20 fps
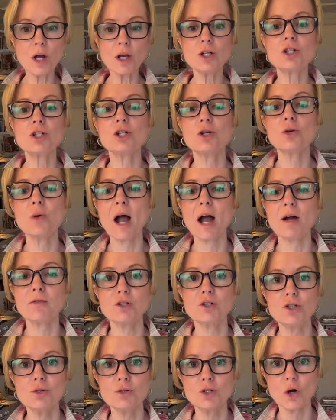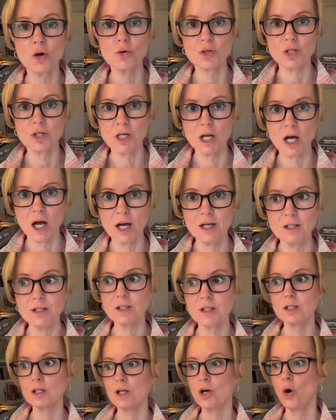wanna do after you toast
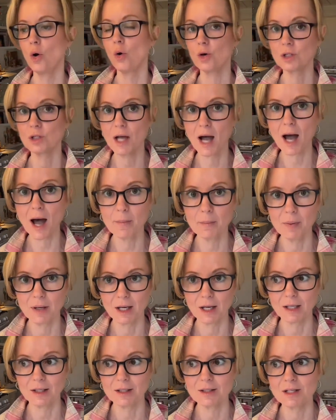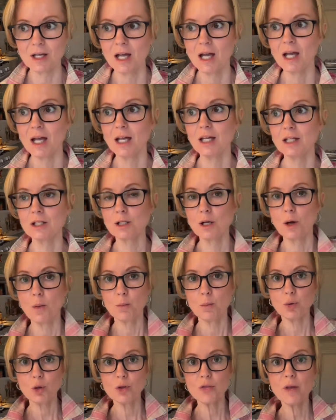nuts or toppings is
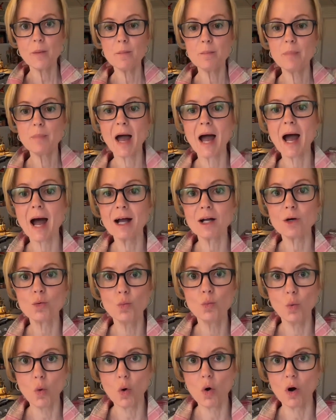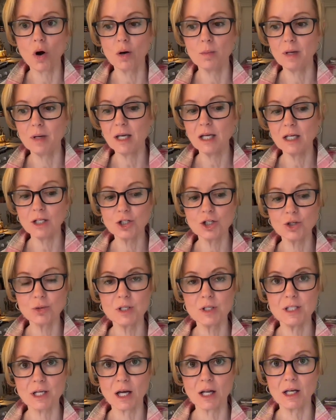put them back warm into
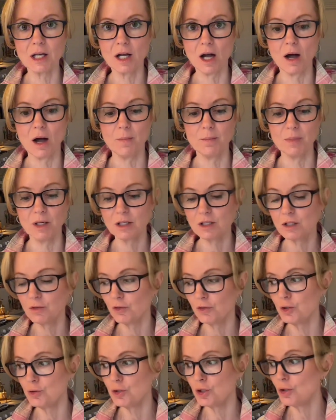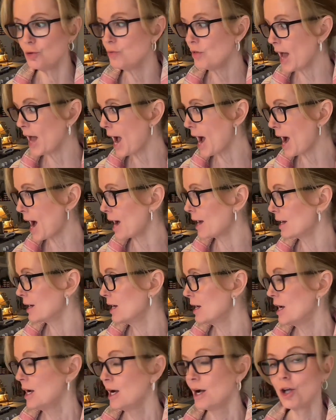a deli cup, because if you do that,
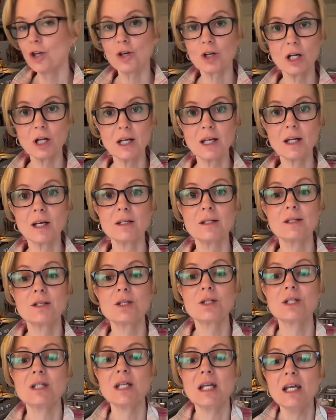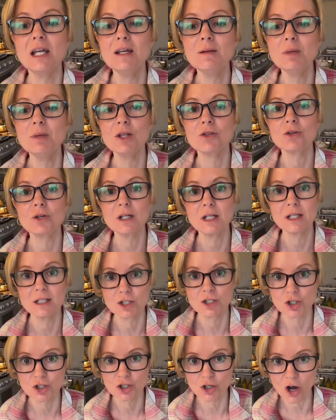you're gonna get steam and they're gonna
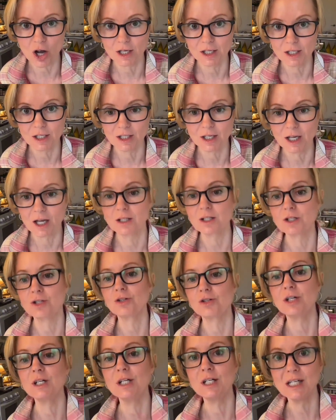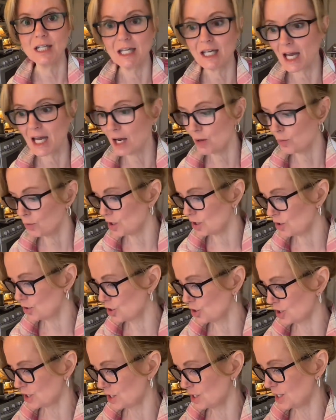get soggy again. So you're gonna negate what you
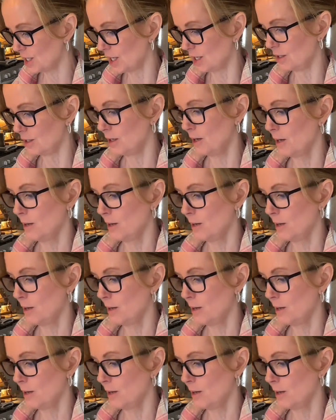just did.